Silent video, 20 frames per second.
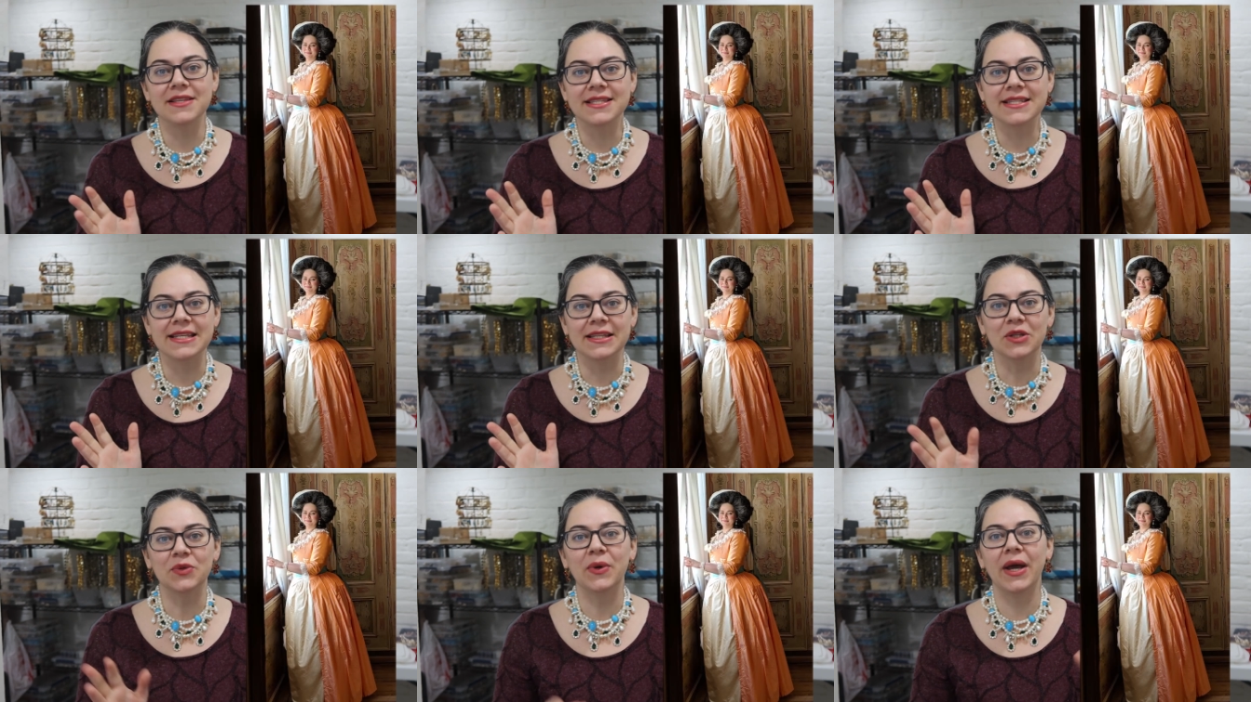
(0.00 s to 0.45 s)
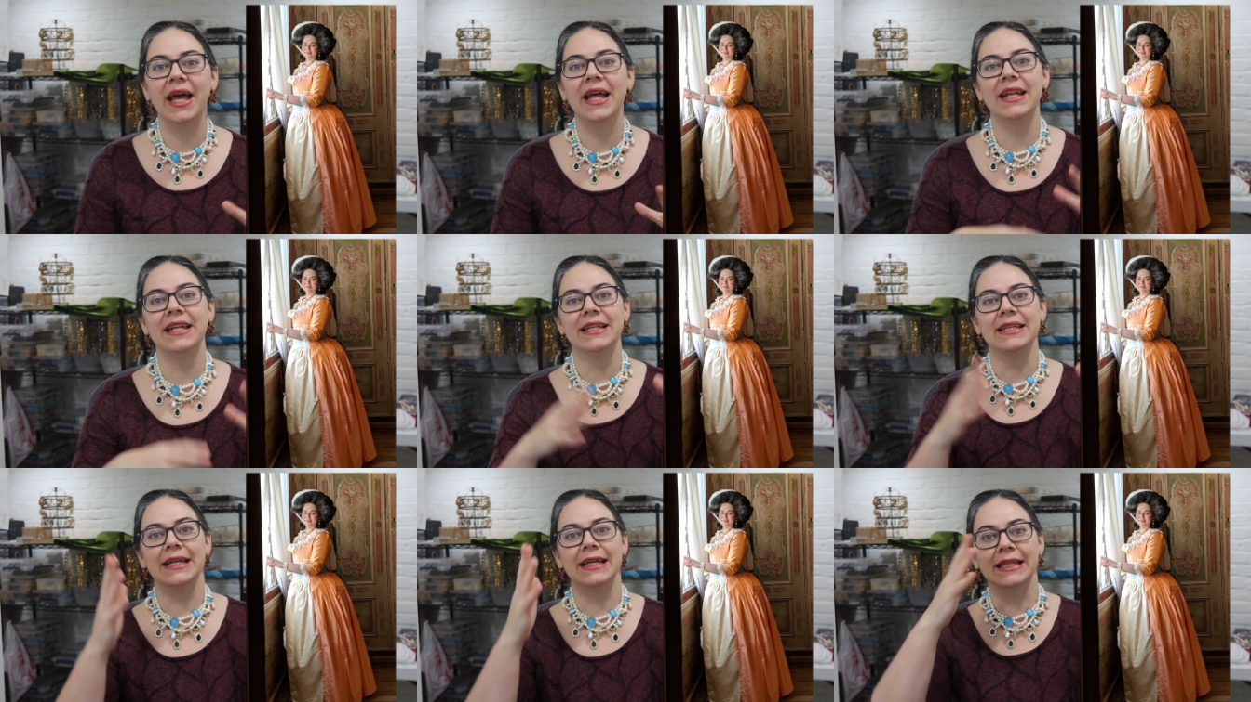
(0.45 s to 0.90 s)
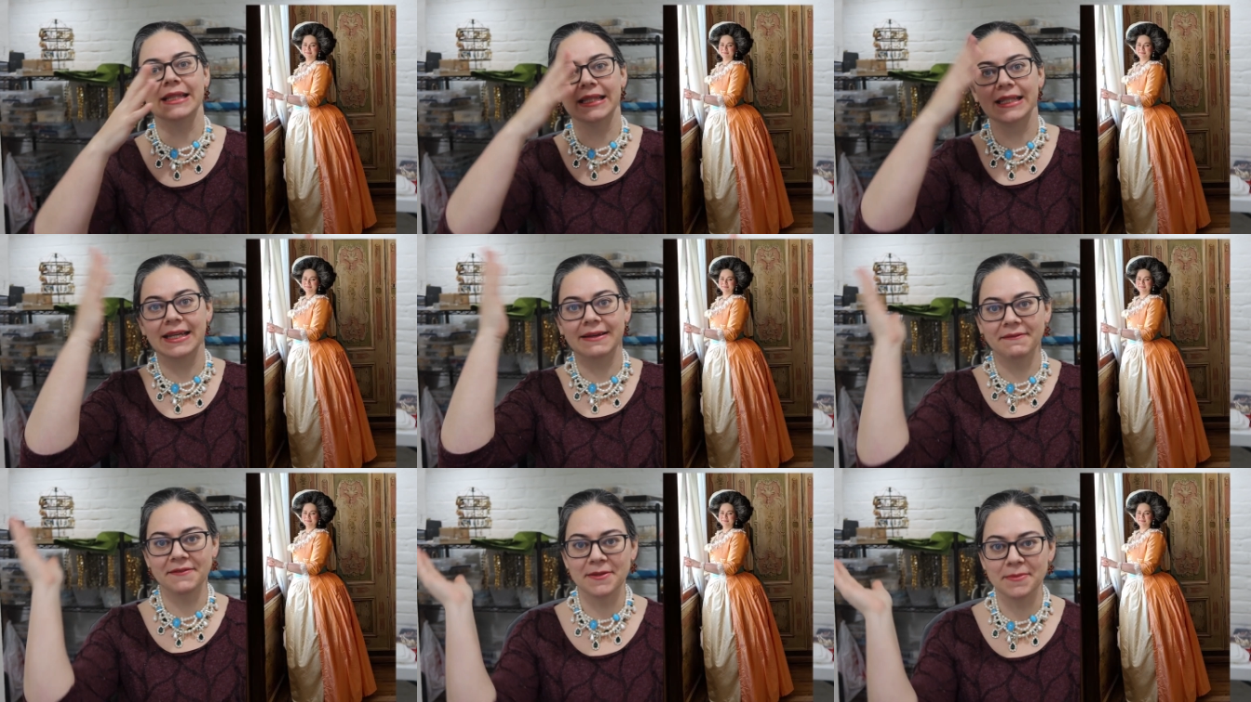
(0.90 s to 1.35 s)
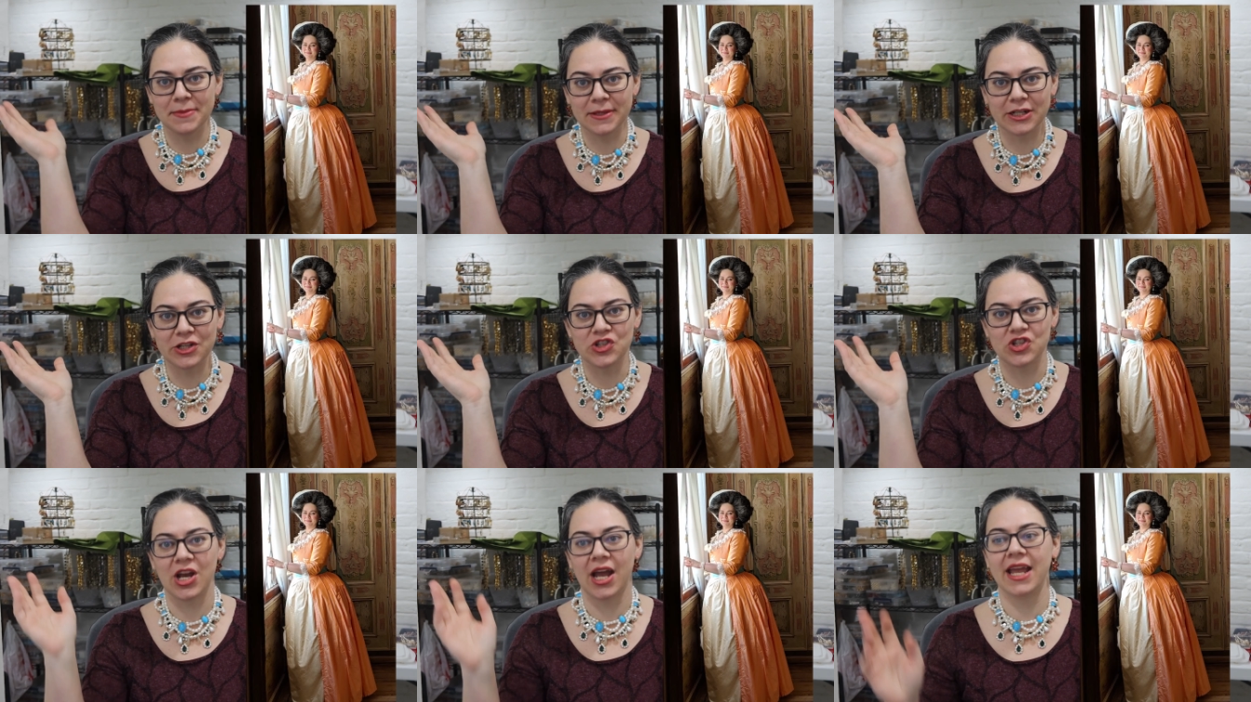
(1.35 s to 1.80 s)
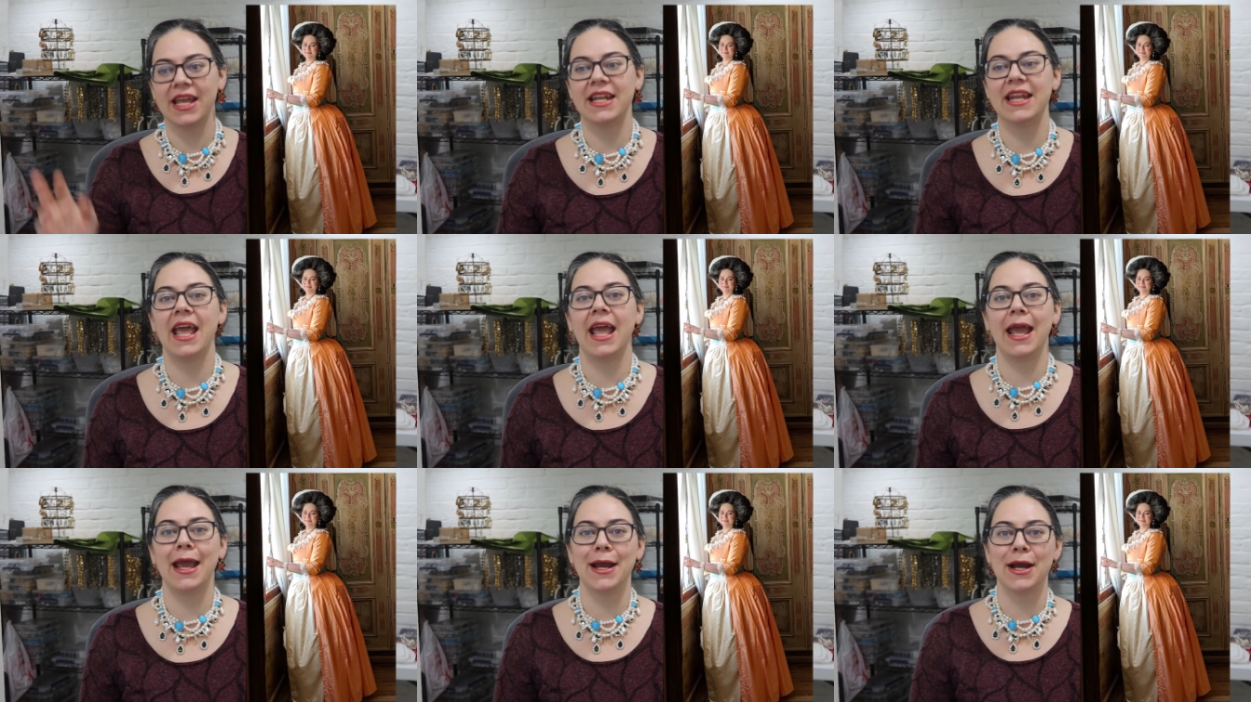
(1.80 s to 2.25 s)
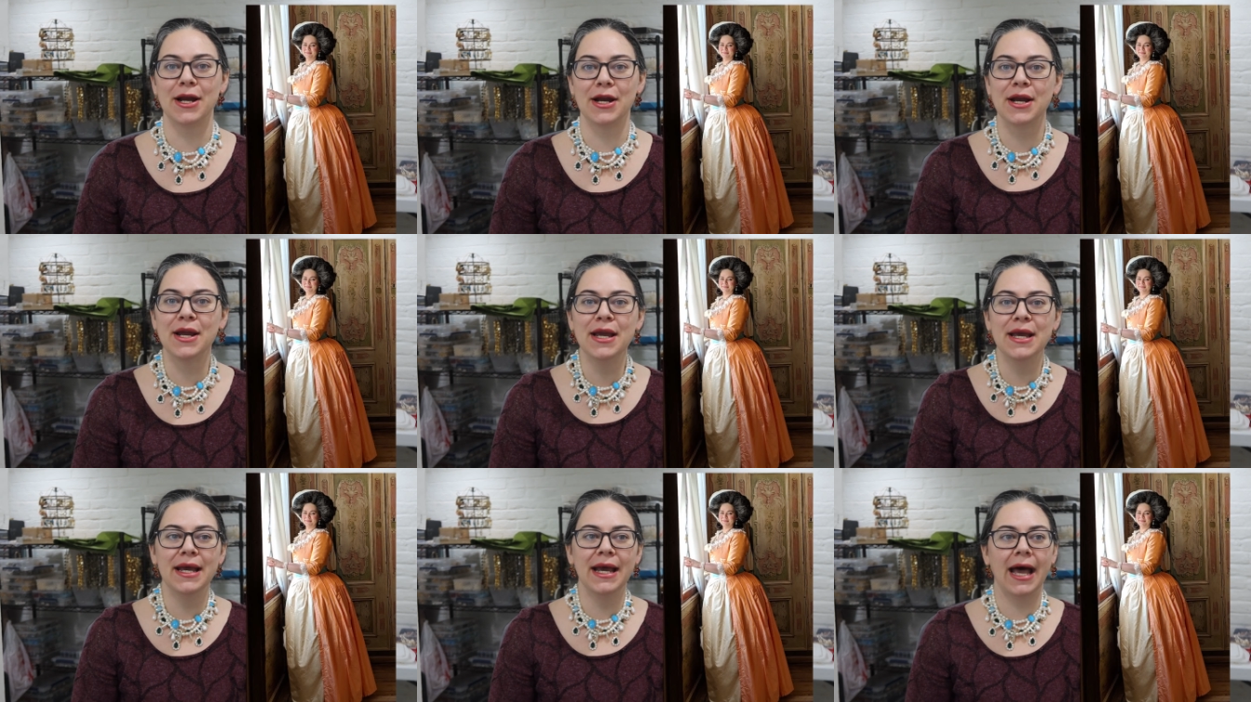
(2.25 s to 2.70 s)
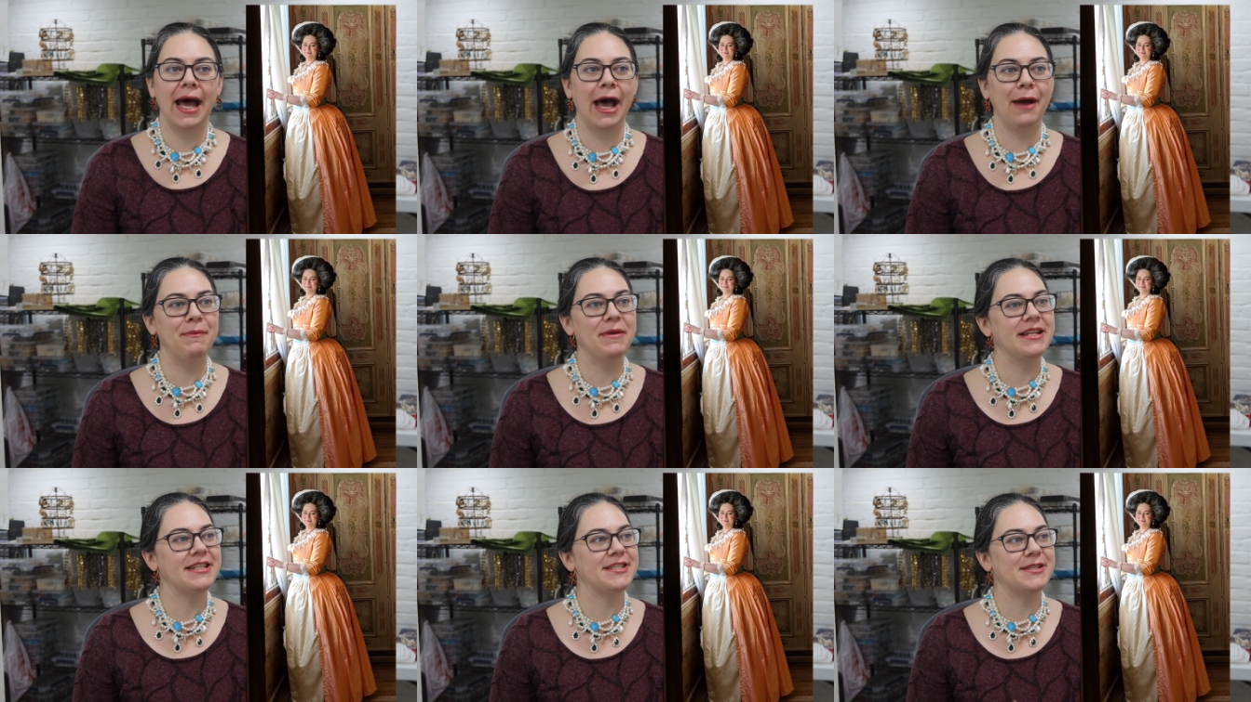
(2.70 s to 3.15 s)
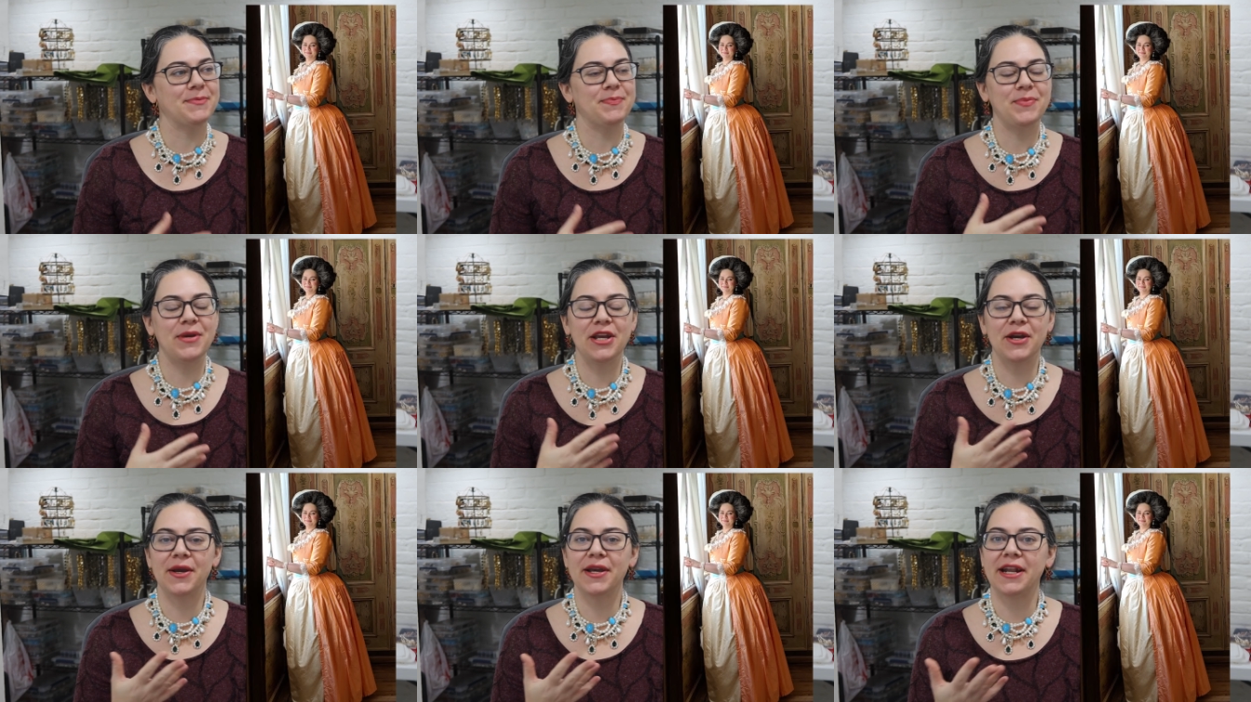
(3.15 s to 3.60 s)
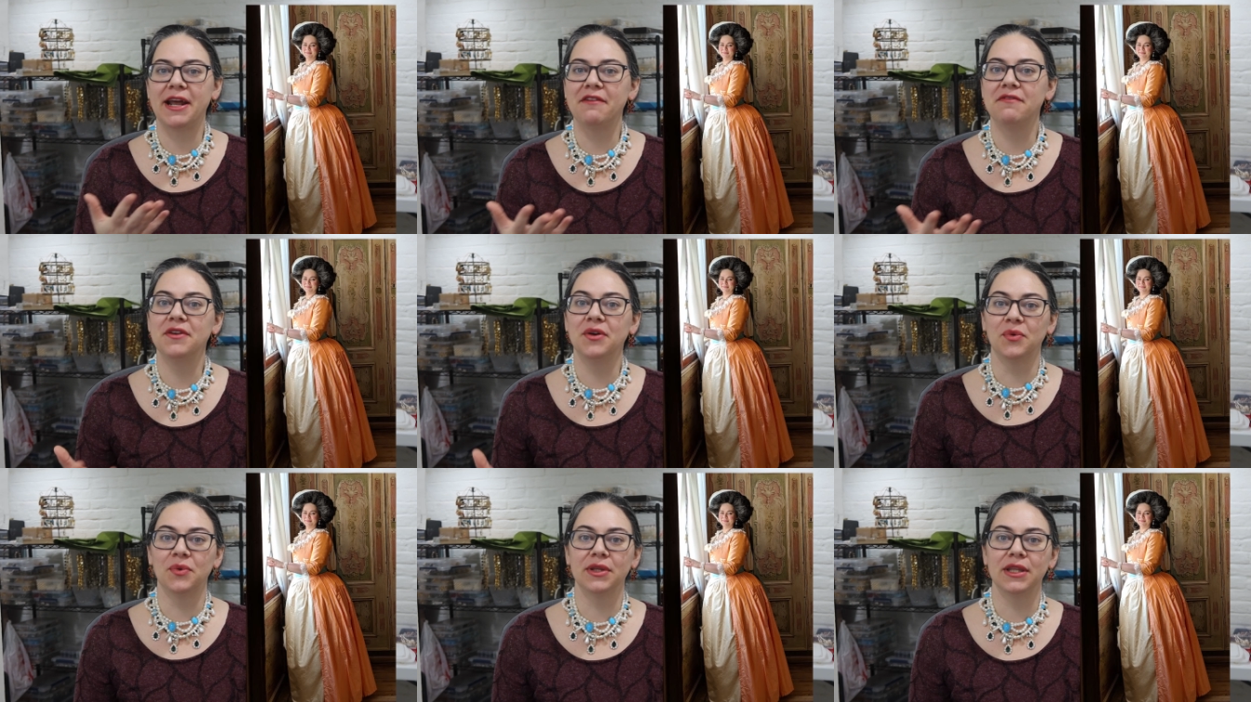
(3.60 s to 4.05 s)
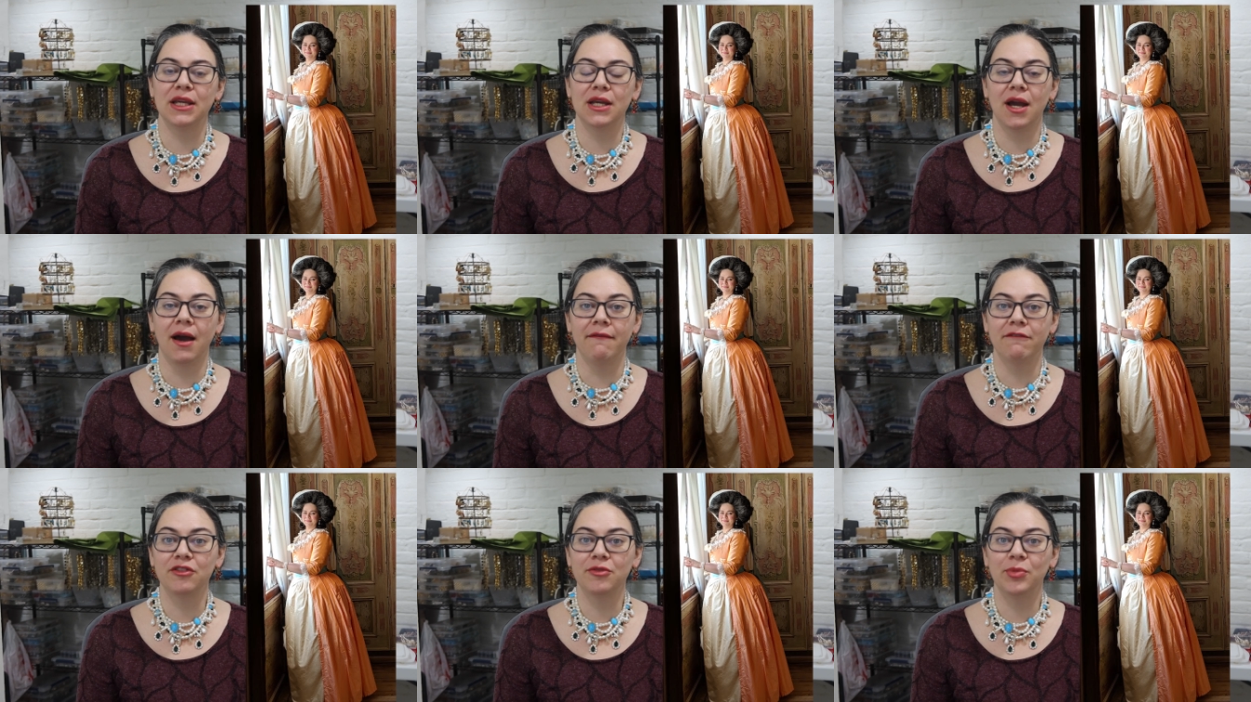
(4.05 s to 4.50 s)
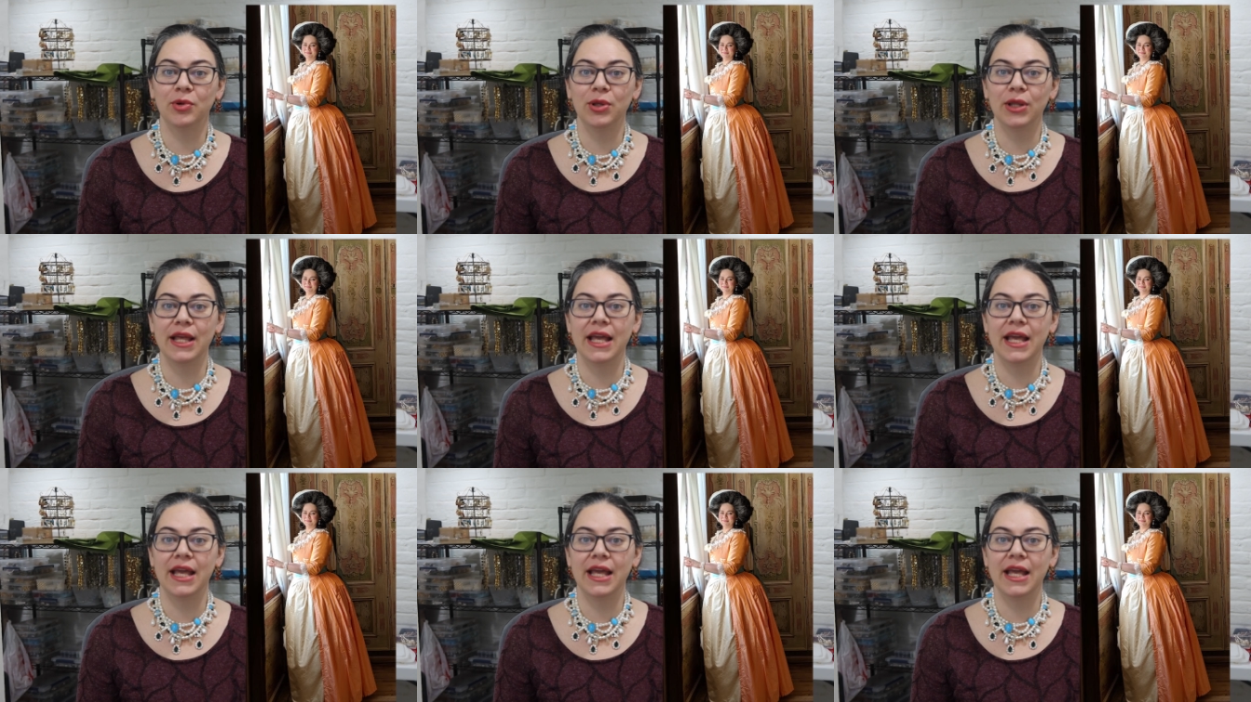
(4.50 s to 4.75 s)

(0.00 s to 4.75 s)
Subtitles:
the silhouette. I love the big giant hair. It's a period I feel really comfortable